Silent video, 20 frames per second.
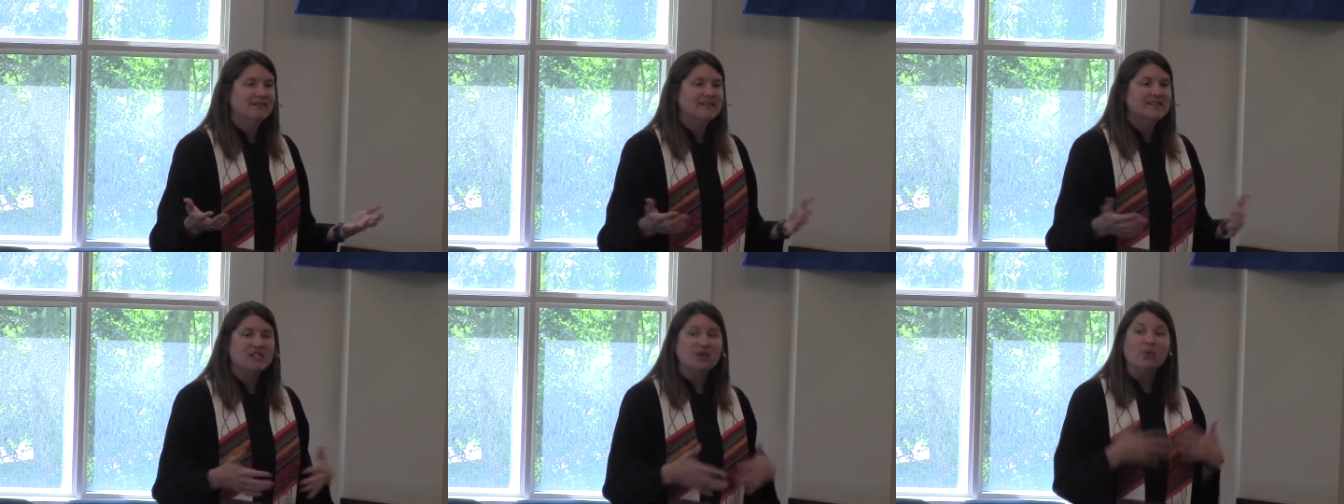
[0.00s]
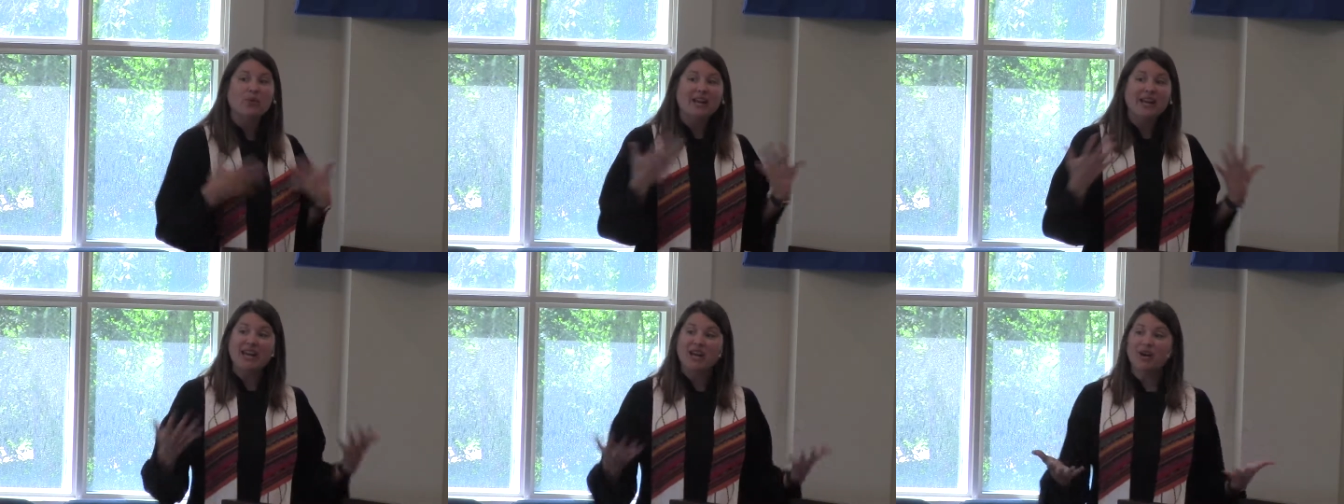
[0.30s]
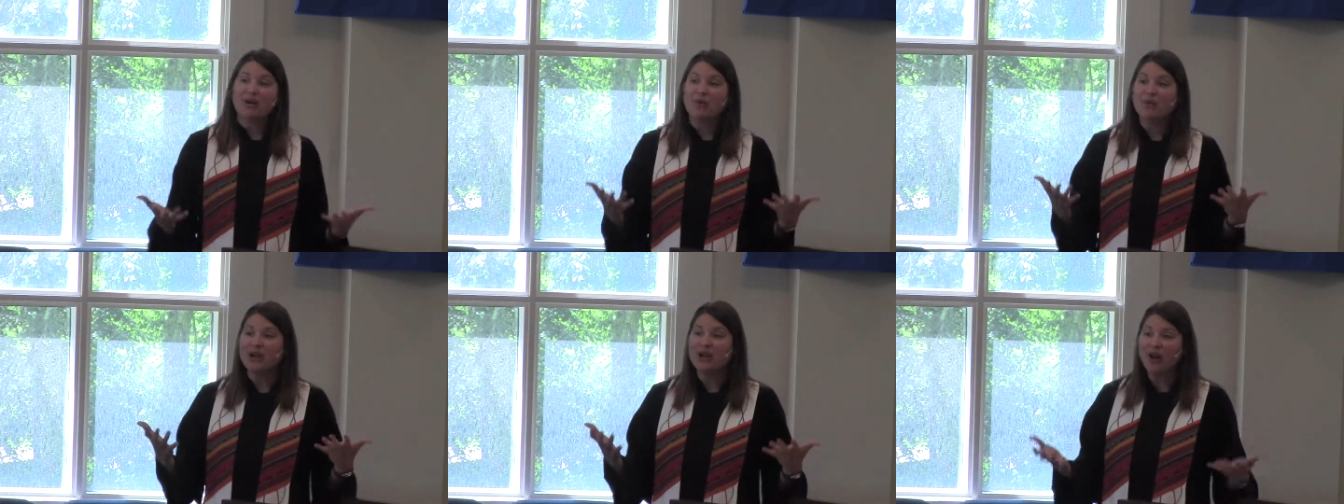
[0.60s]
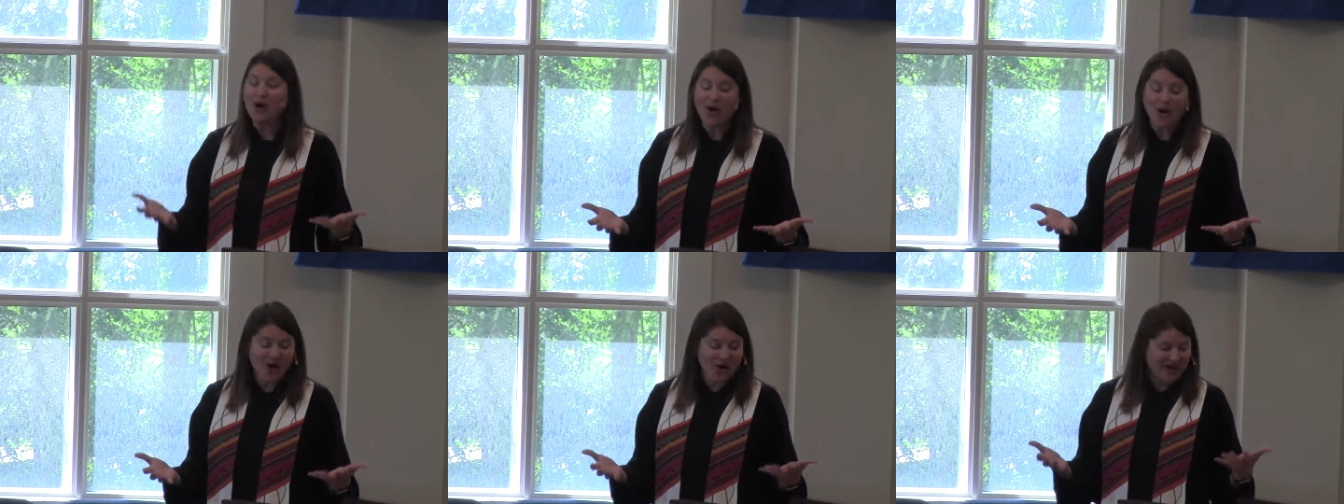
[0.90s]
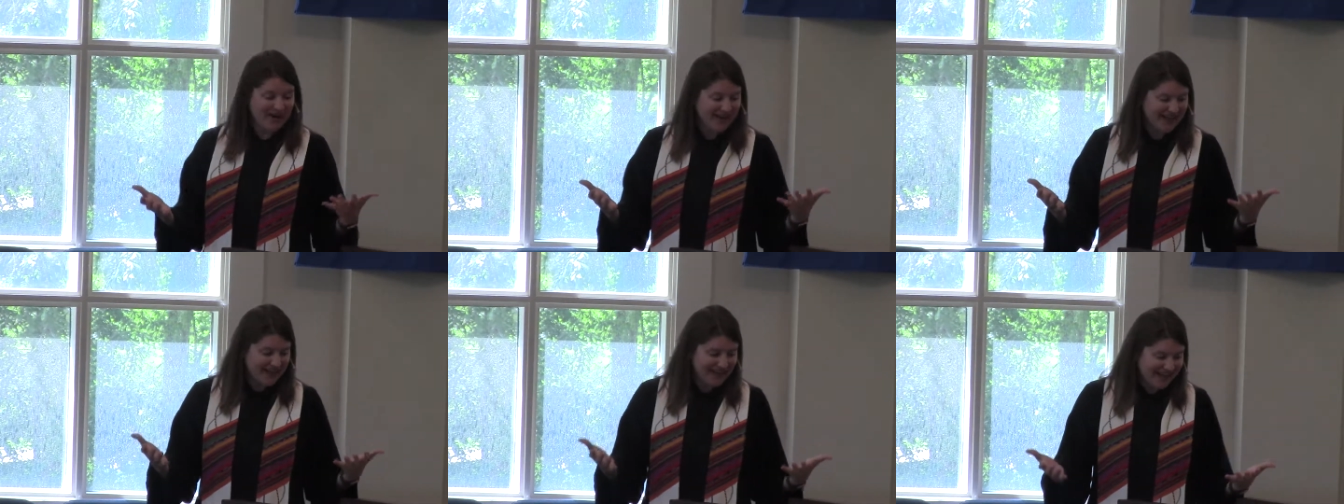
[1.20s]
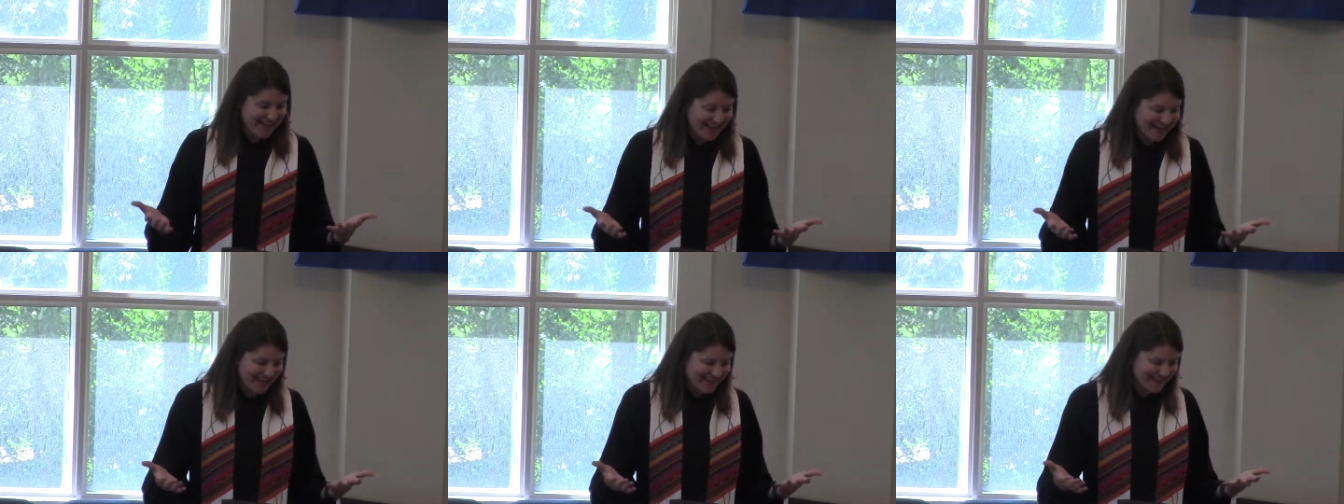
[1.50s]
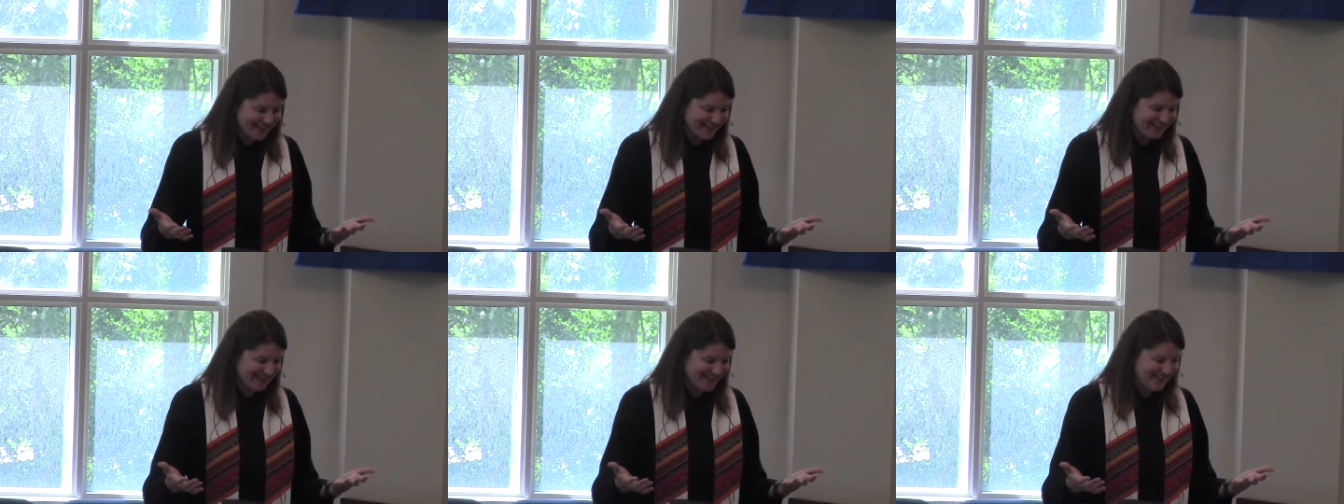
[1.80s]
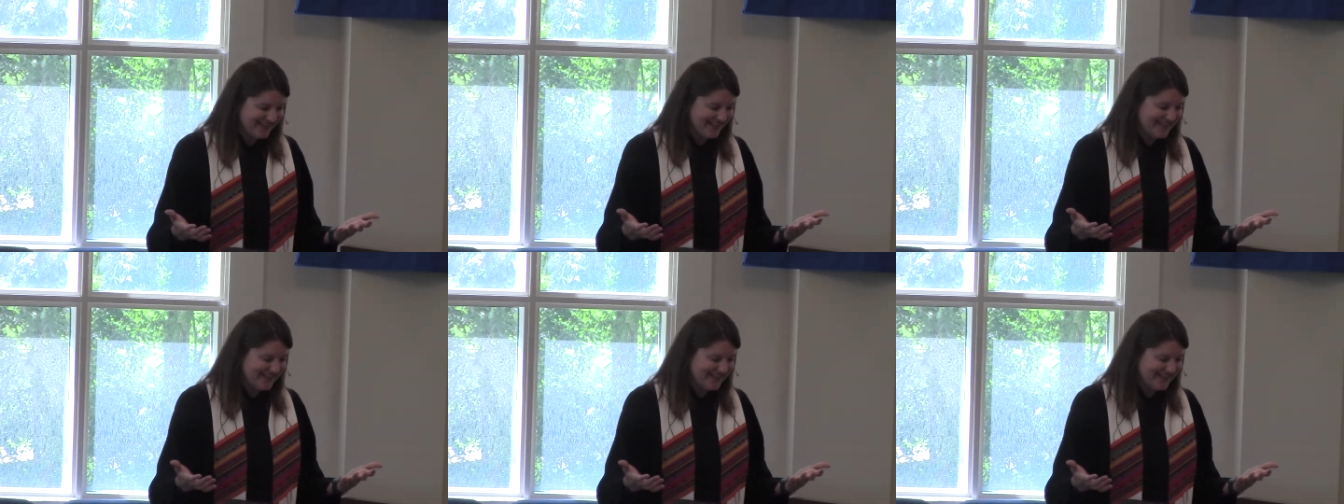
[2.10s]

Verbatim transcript: So here we are again.